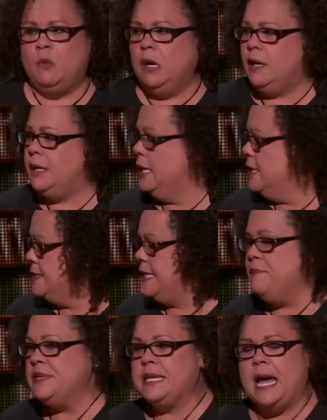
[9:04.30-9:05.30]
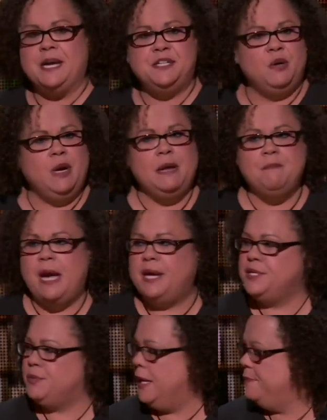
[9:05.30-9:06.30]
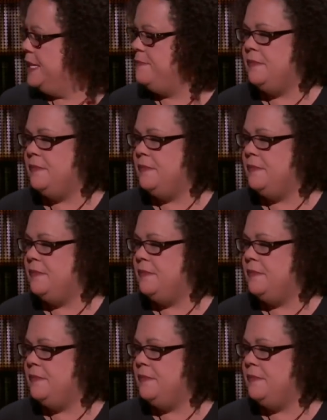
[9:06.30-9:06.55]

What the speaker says: work, someone's got to do it, it might as well be